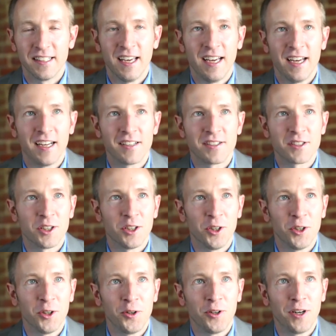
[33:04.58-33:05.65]

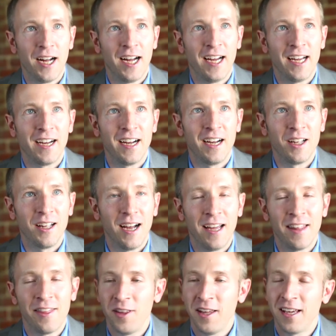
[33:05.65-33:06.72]
So I
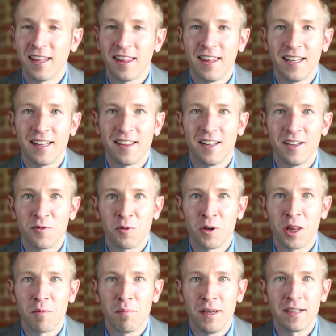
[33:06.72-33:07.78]
think that one of the
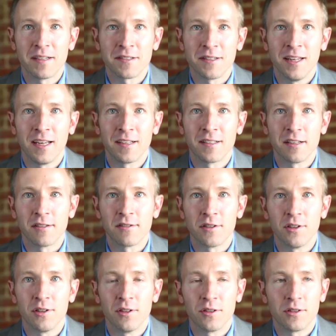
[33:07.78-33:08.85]
biggest things is to
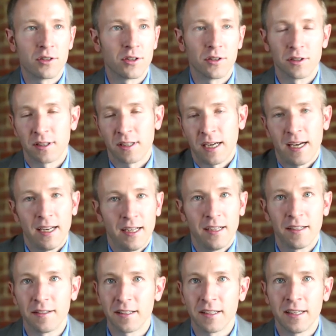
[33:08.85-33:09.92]
kind
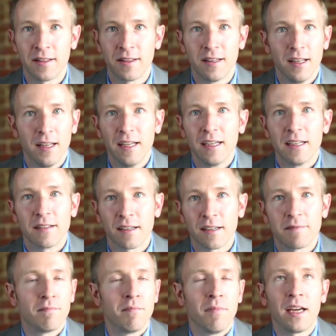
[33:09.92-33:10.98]
of
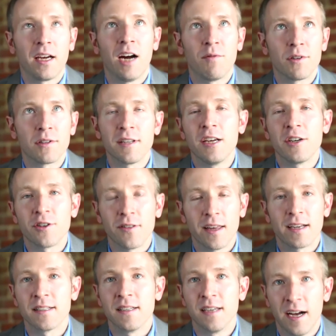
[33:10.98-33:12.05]
make conversation that is
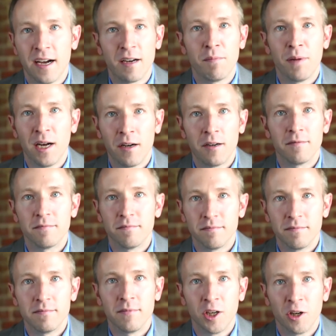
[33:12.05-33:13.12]
not about,
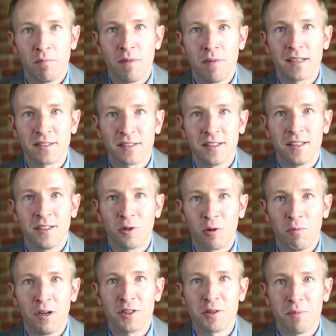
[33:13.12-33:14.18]
medicine or
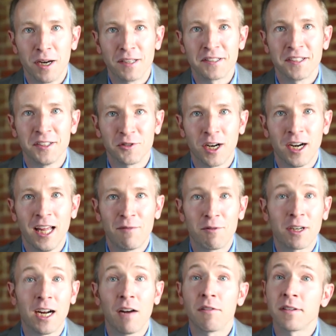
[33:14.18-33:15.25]
emergency medicine. Try to have a
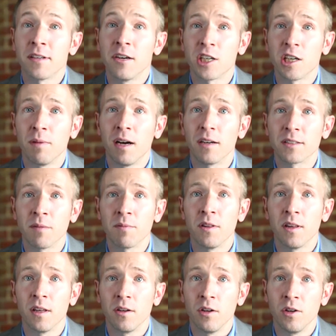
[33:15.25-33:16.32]
conversation about something that
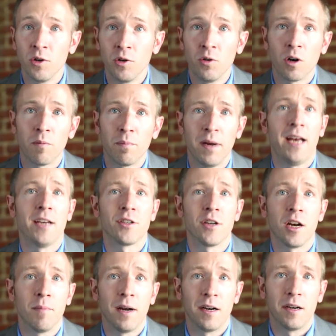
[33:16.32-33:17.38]
you are passionate
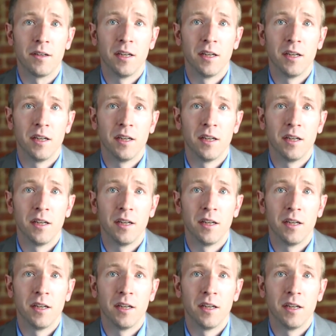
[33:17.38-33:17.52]
about.